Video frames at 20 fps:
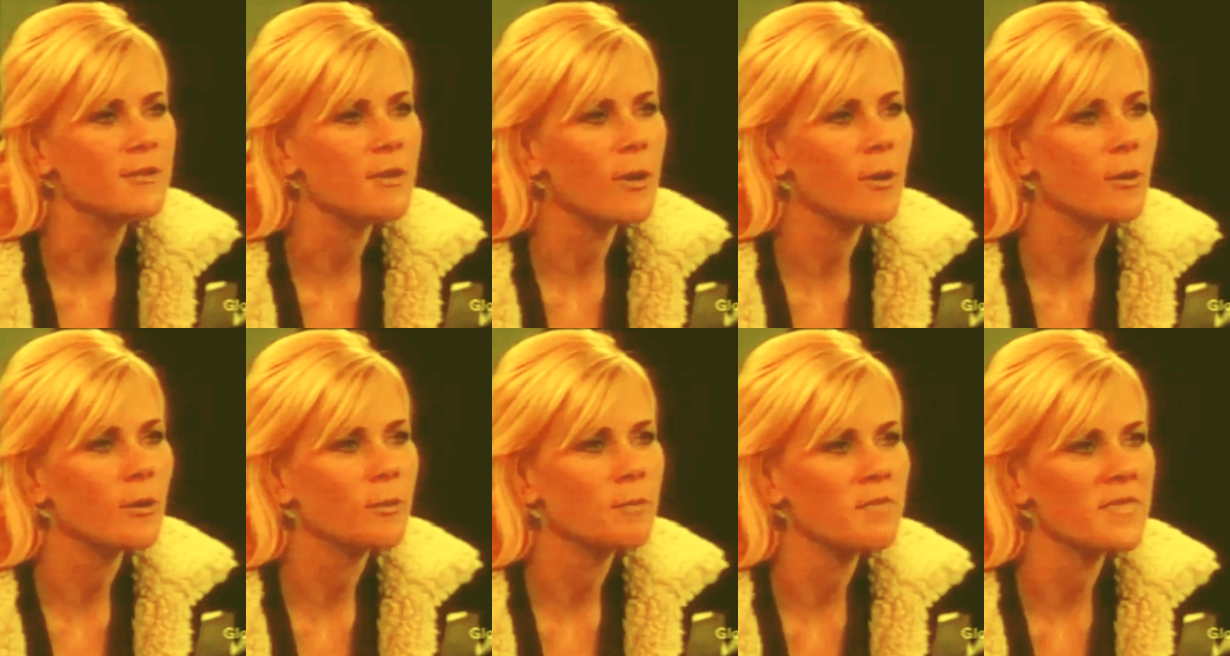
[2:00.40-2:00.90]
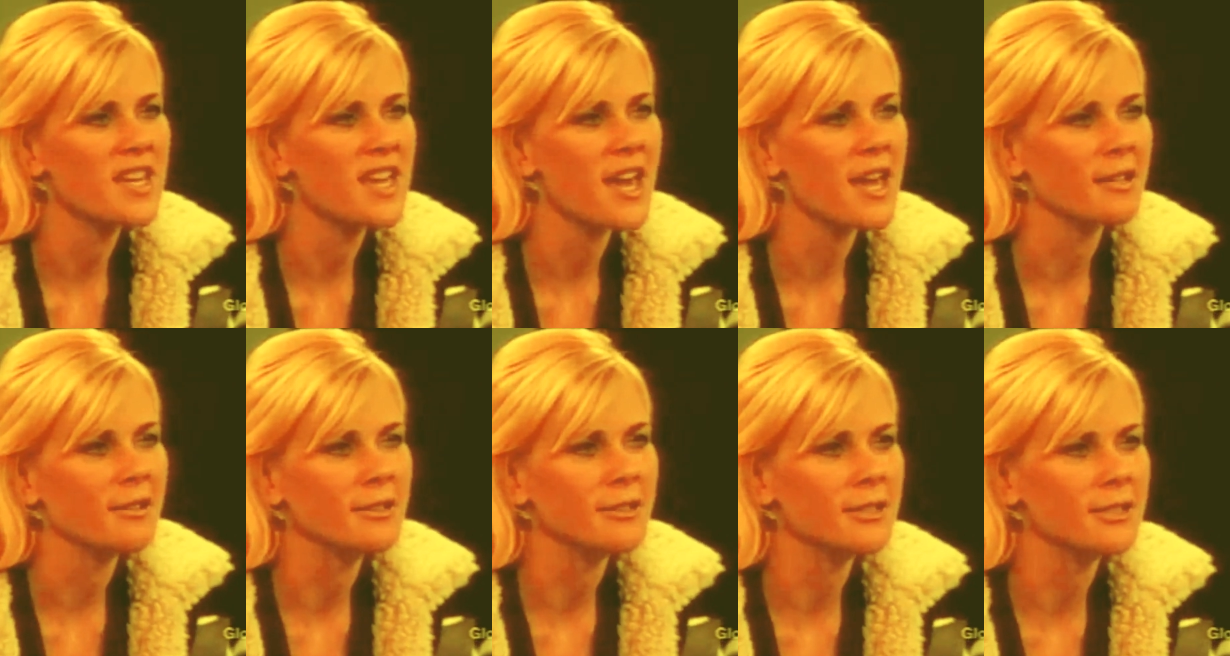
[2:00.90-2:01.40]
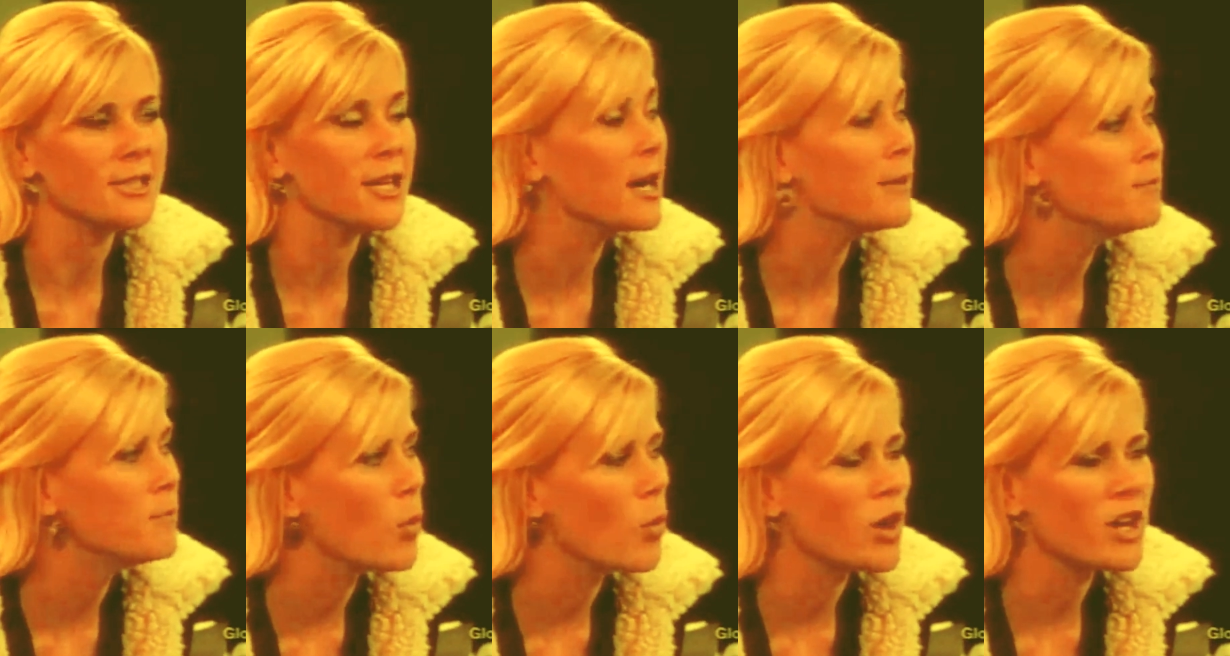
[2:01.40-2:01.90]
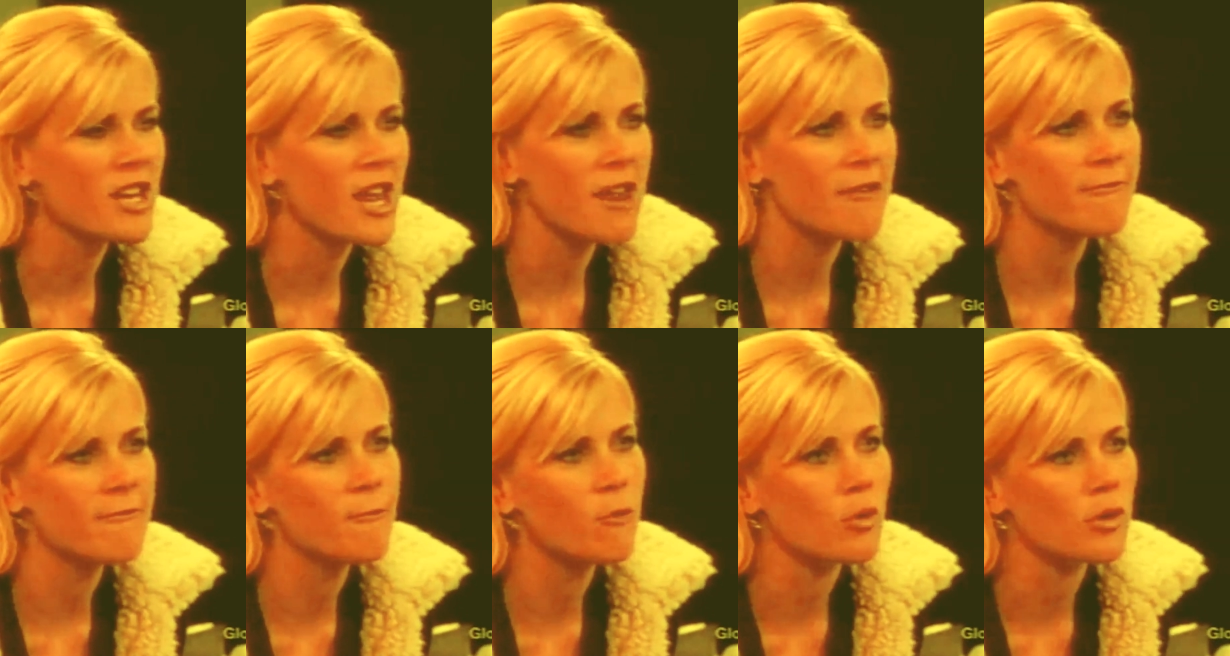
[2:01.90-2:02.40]
did you hold me at
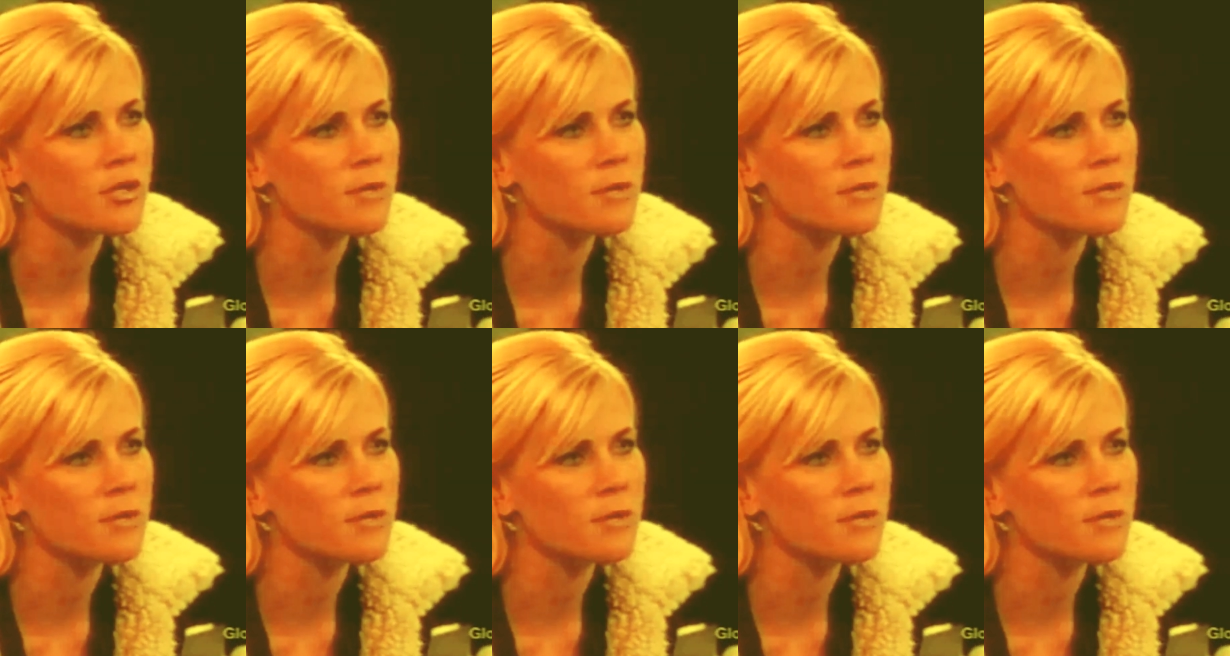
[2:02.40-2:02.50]
gunpoint and